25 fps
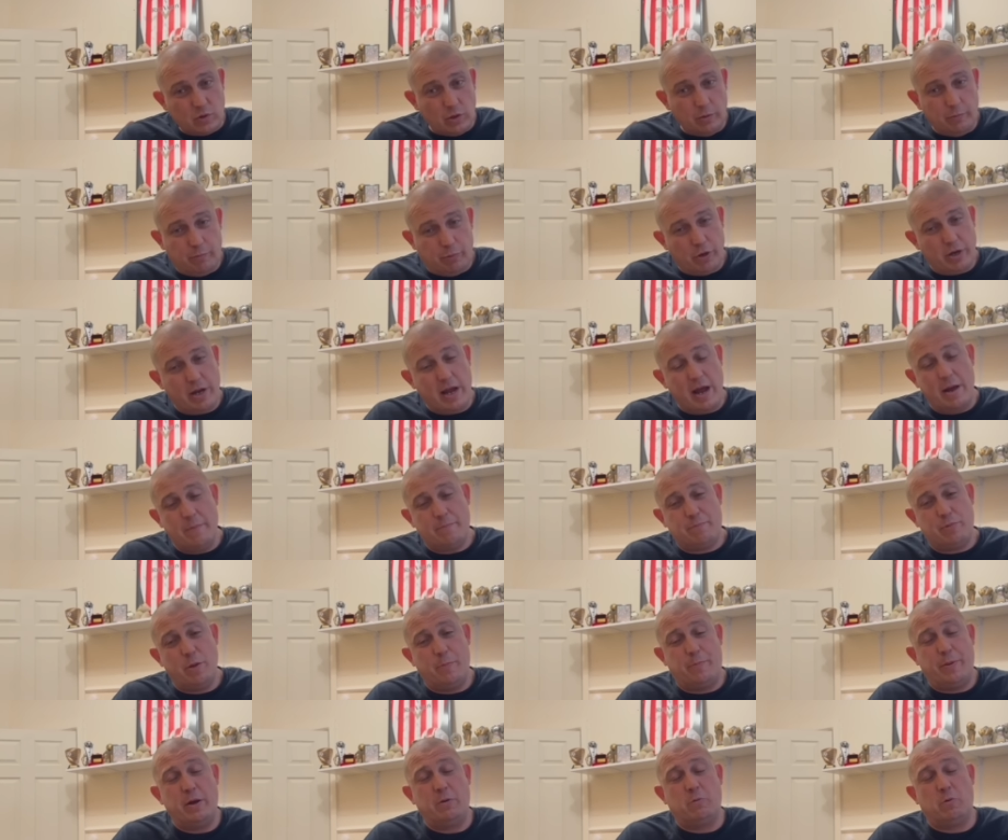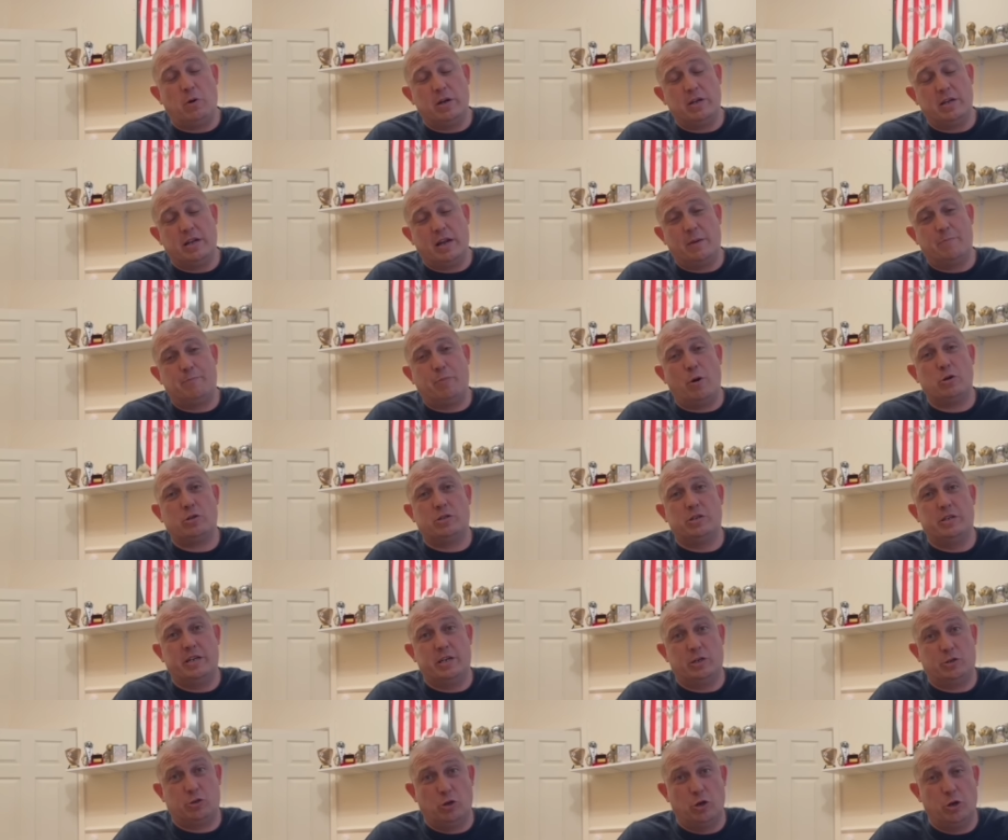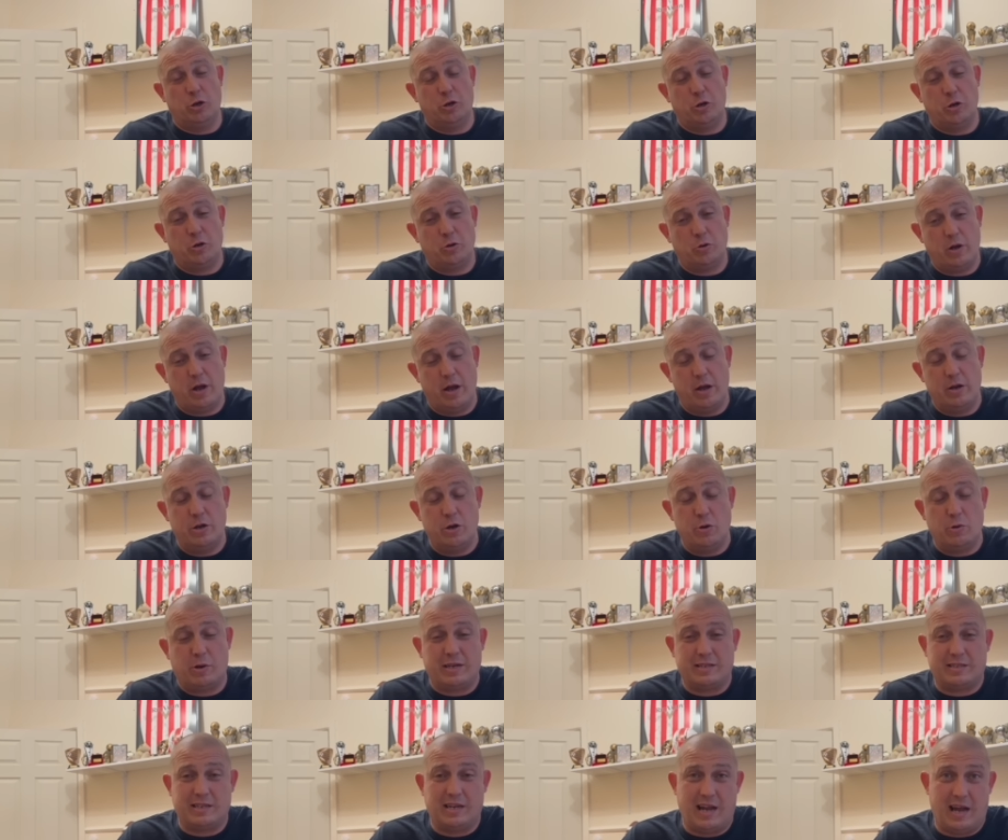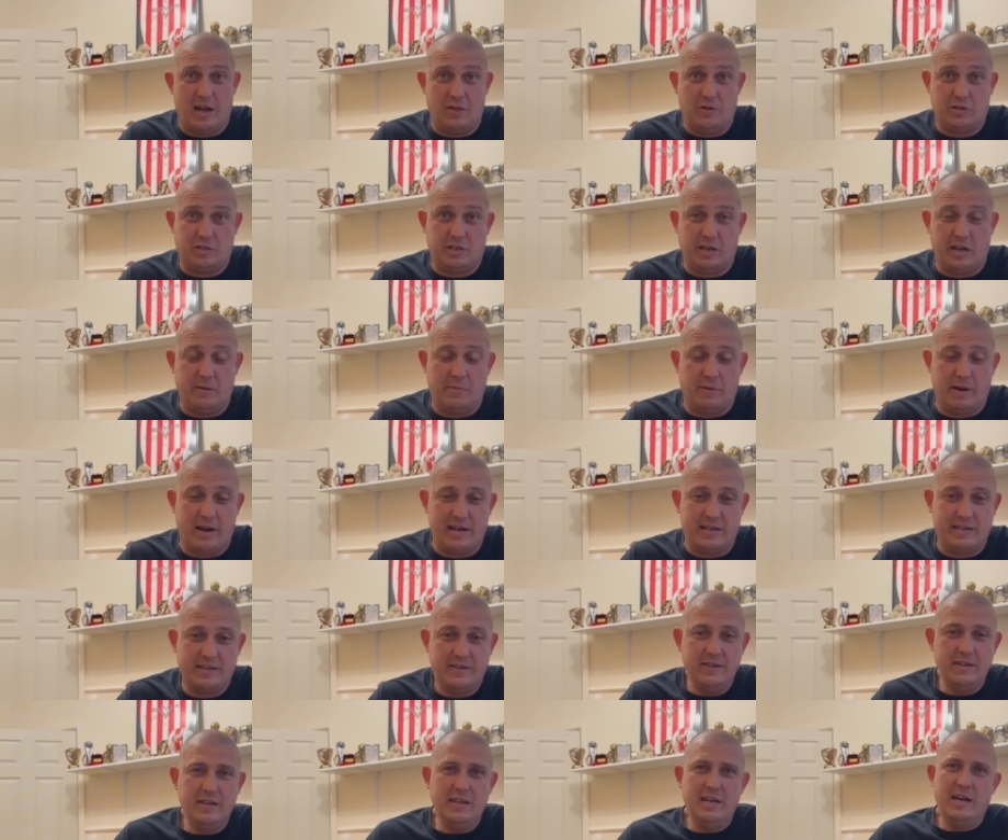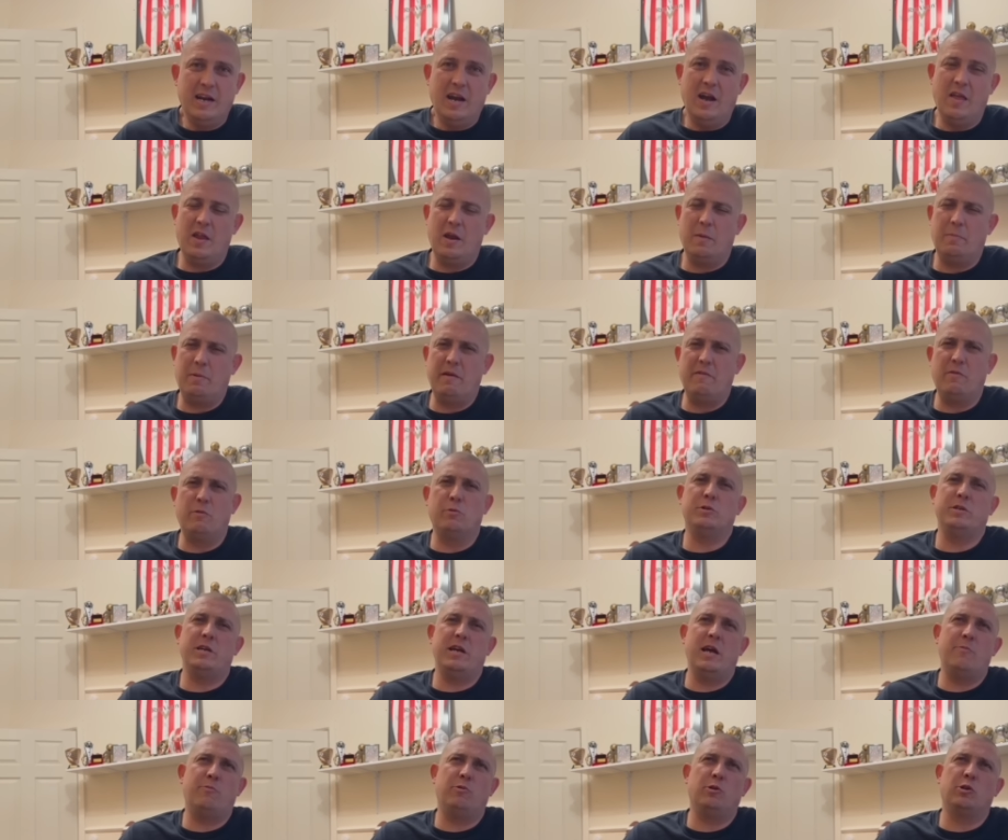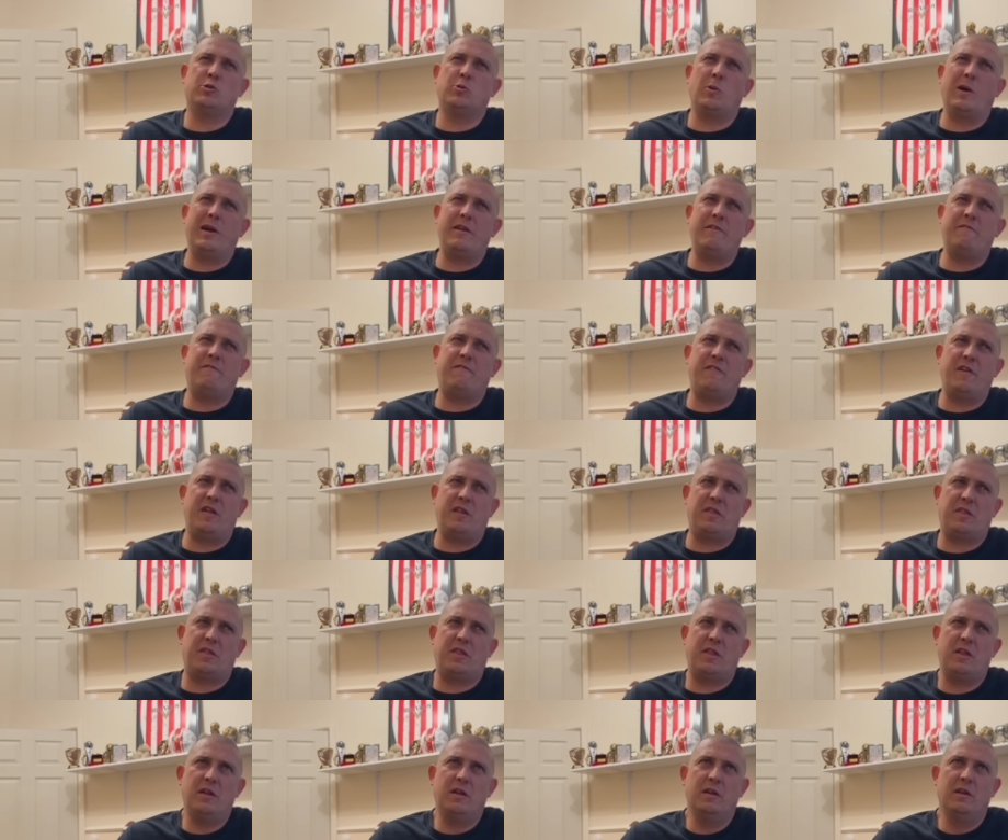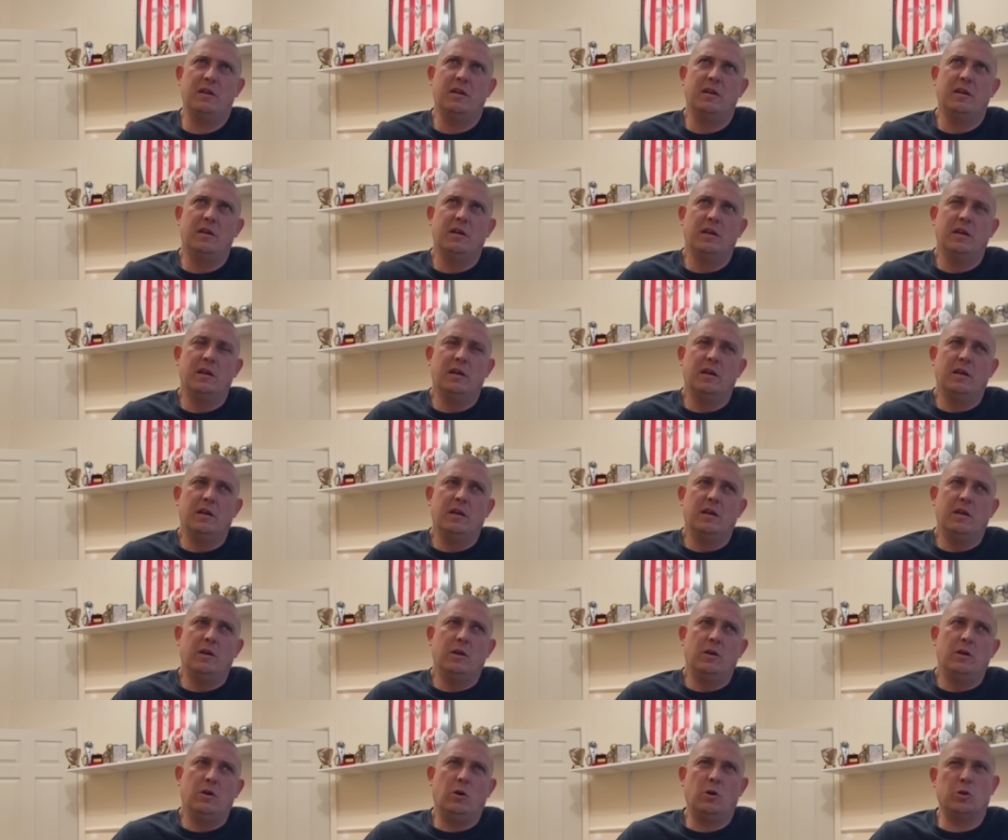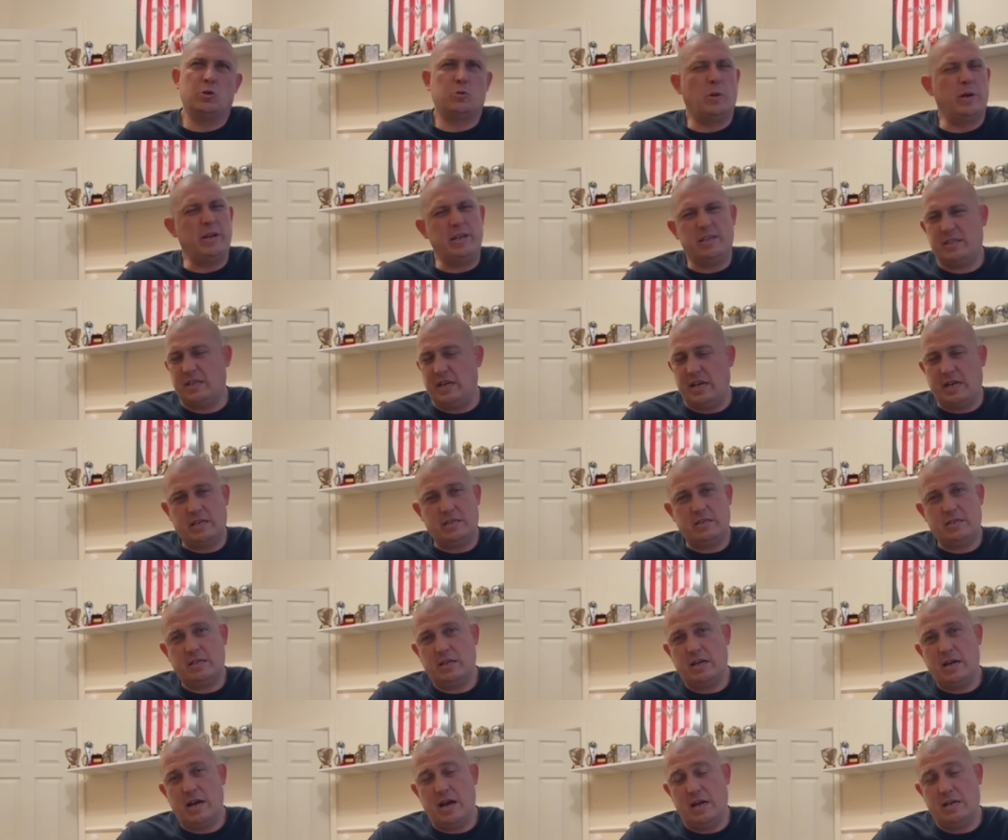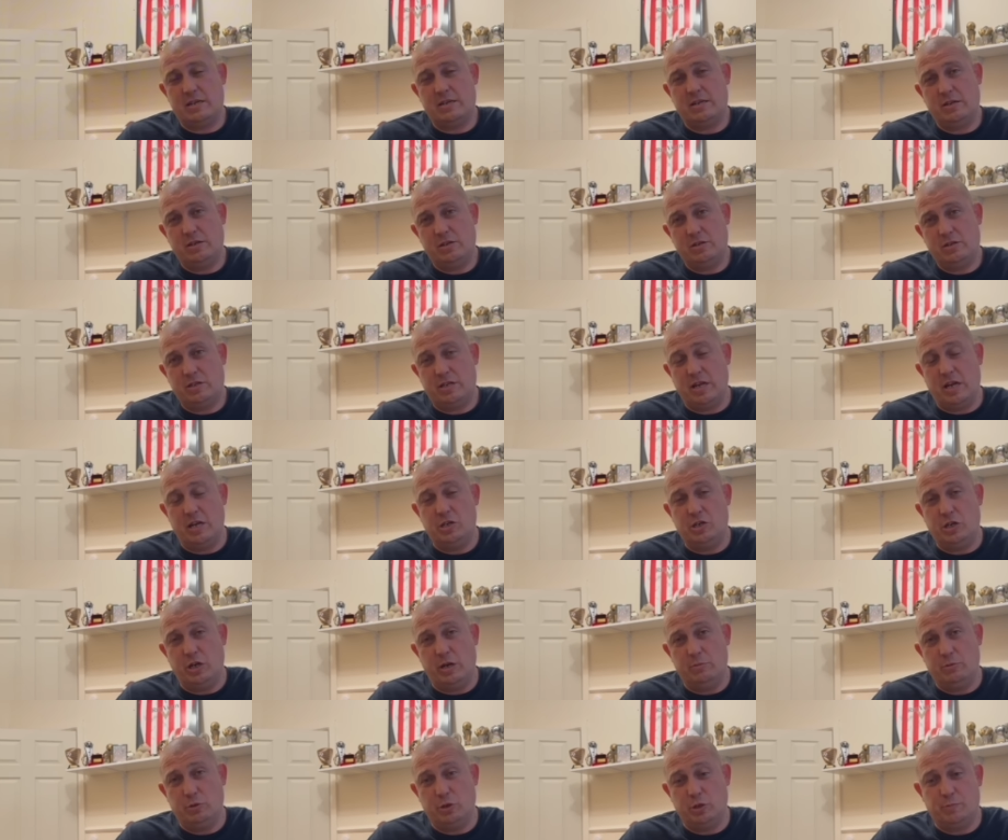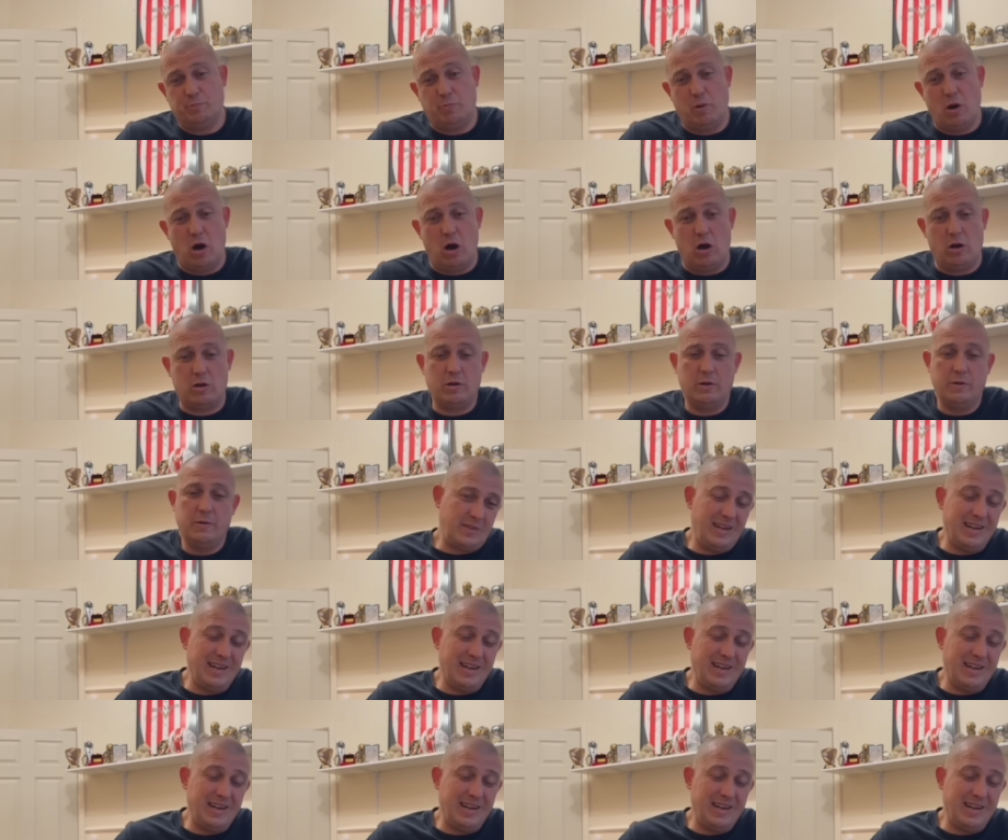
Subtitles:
But yeah, the big one is that Boxing Day, Sunderland and Newcastle at the Stadium of Light, and then I believe it was April 25th or 26th at St James's Park.